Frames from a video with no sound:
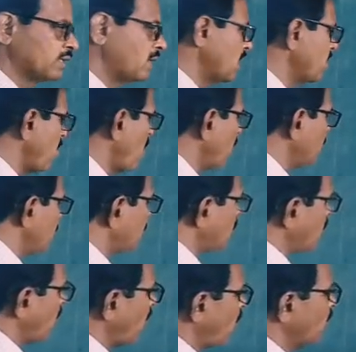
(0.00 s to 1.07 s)
The name of this
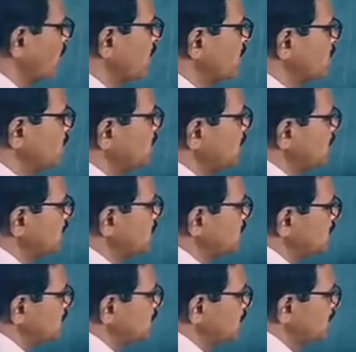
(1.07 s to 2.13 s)
compound is, it is
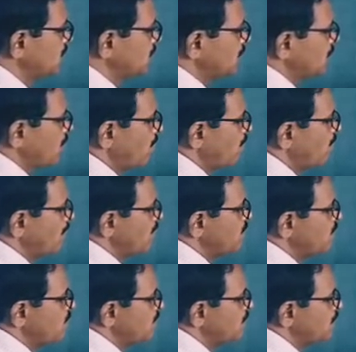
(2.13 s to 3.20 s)

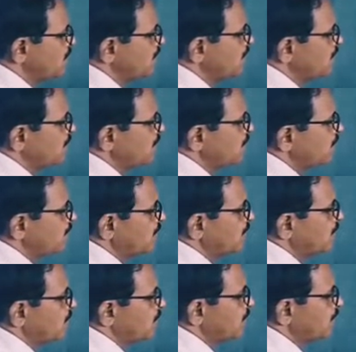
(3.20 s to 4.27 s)
benzene
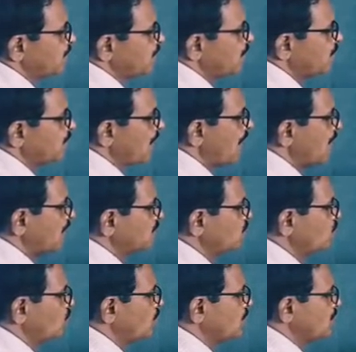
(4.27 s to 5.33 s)

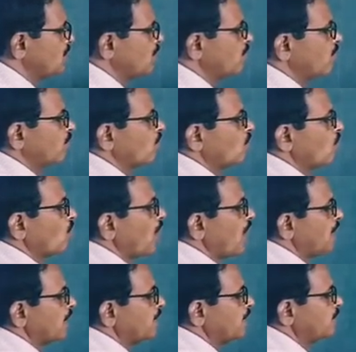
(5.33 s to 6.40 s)
diazonium
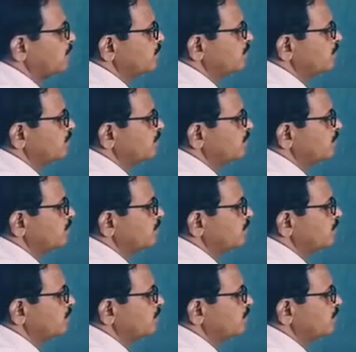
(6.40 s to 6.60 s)
chloride.